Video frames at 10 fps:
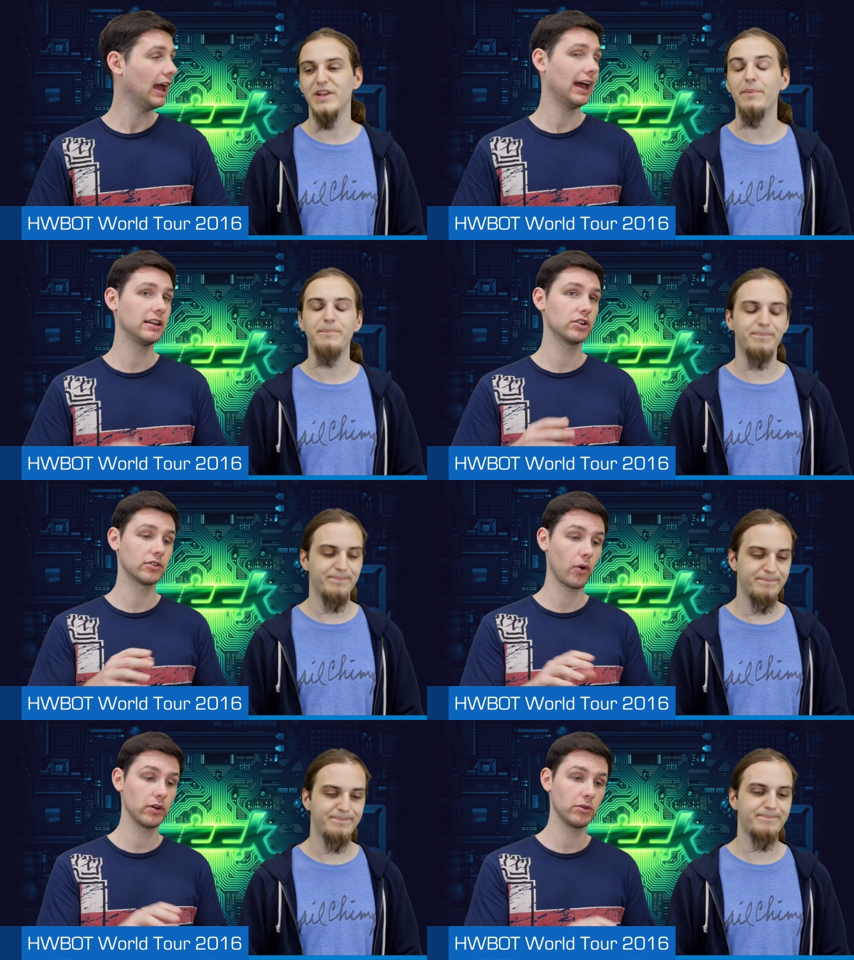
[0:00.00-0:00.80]
Speaker 1: and
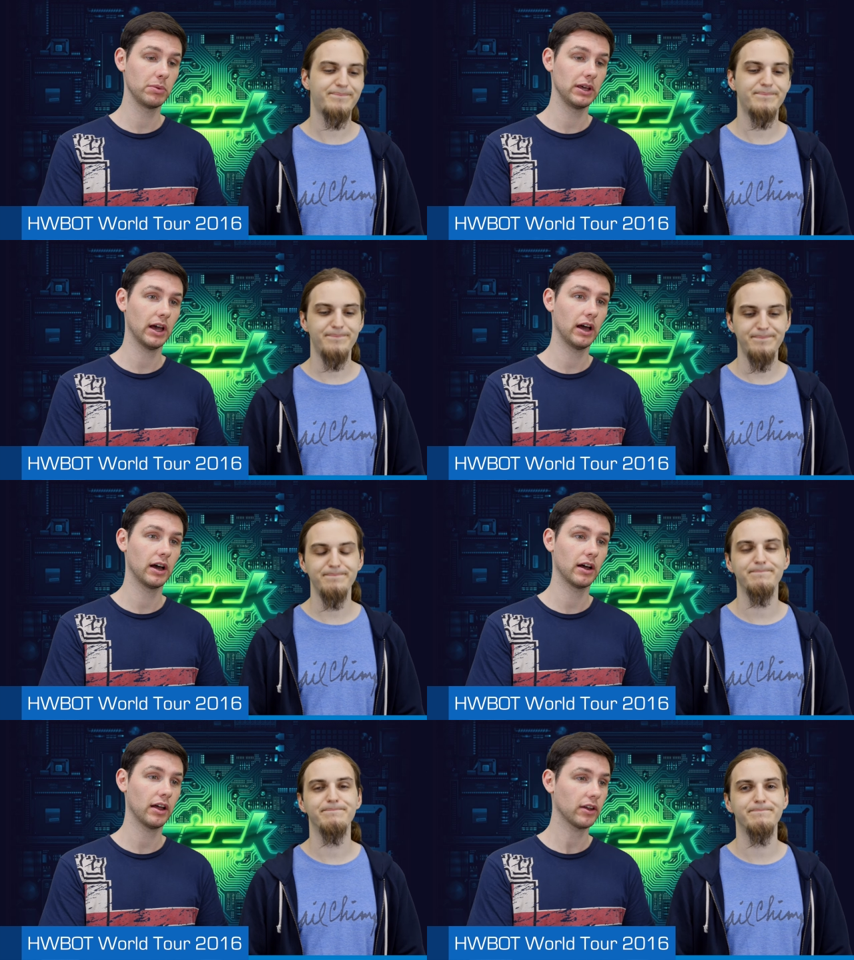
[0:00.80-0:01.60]
there's going to be
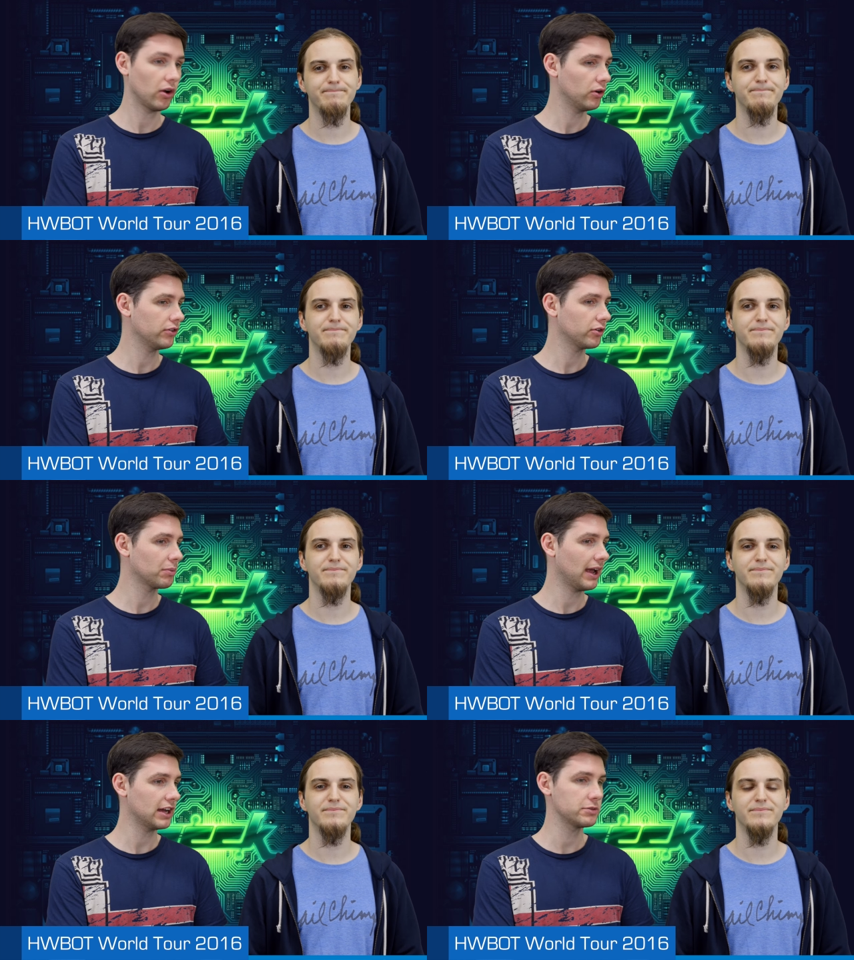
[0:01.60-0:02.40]
I heard
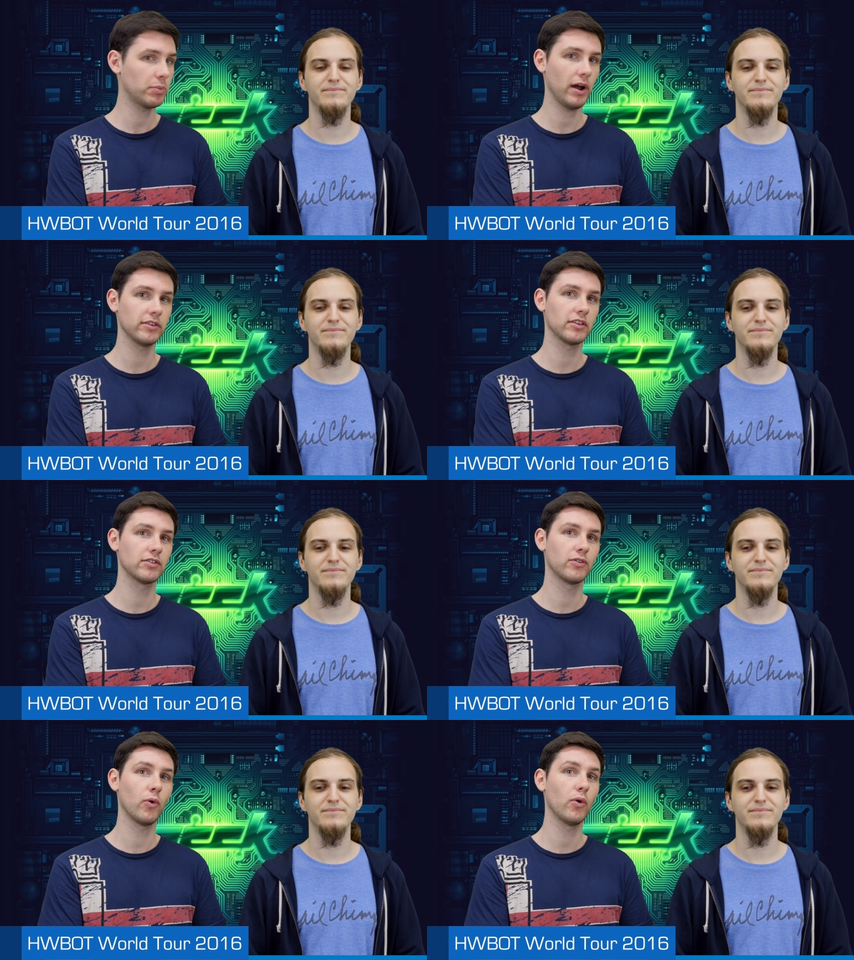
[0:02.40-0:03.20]
some cash
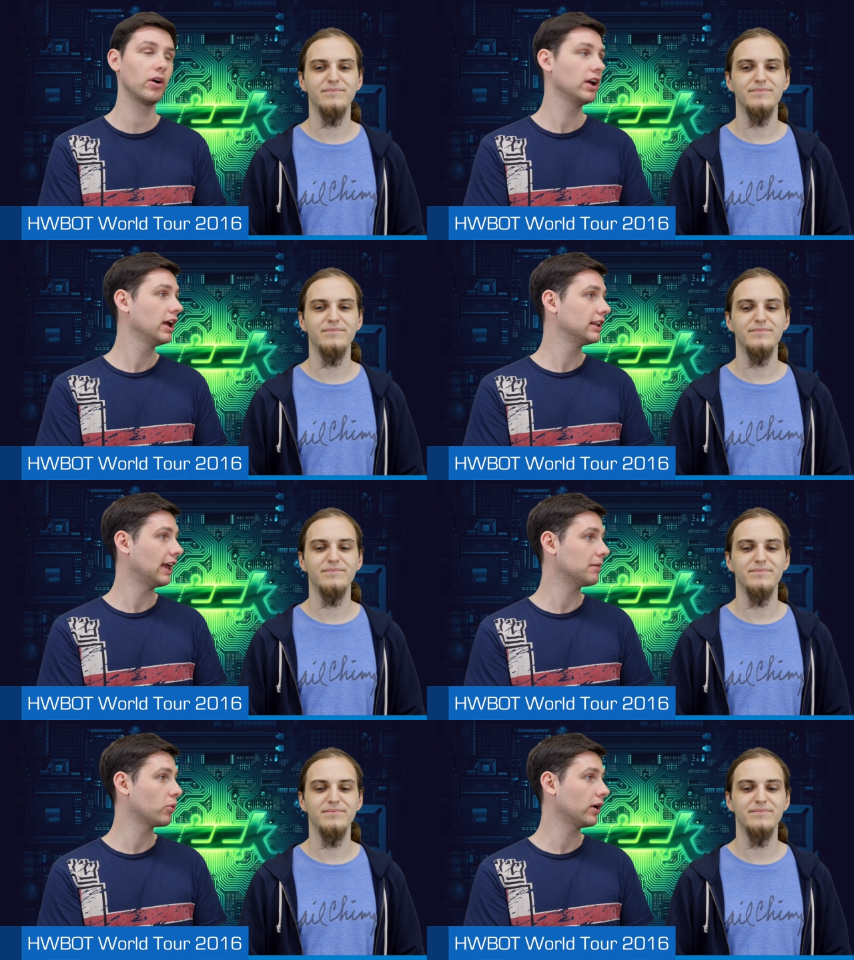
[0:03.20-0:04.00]
prizes for
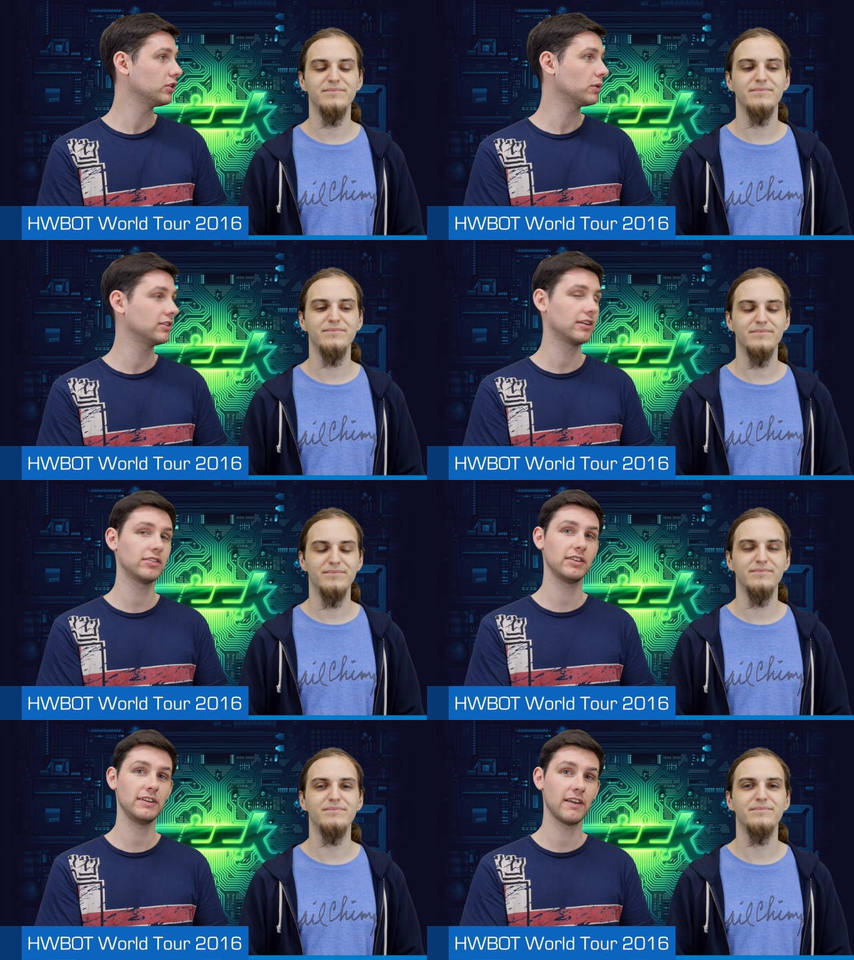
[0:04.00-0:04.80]
the MOA
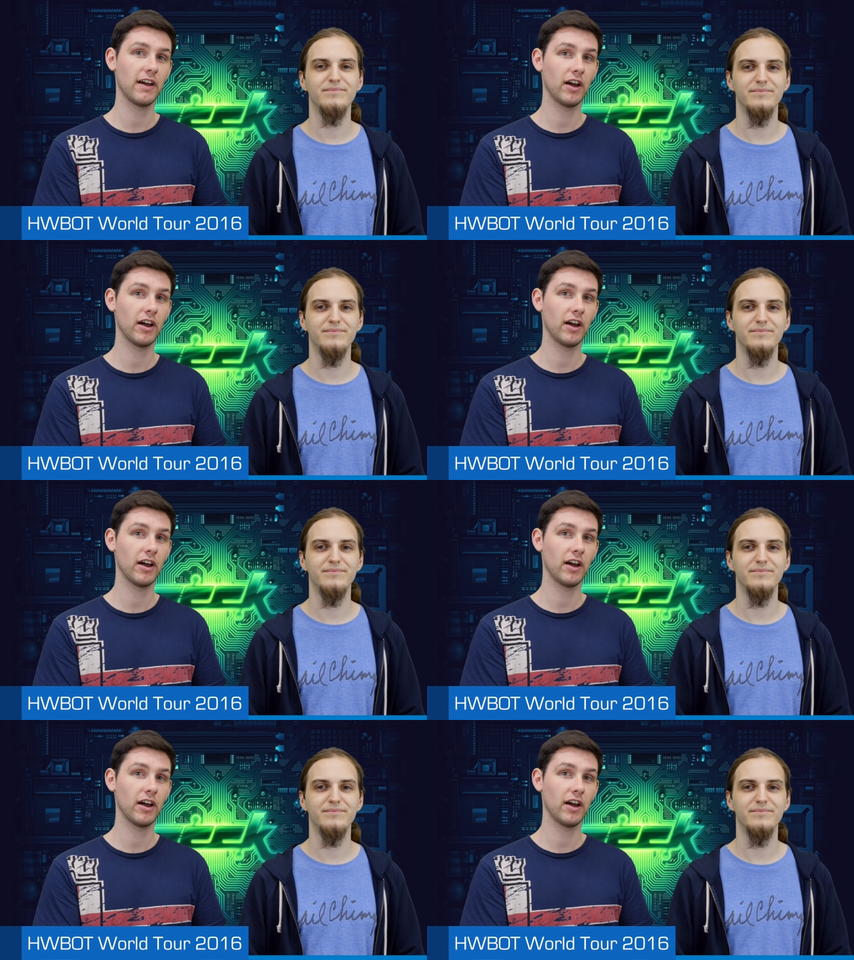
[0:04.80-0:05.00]
2016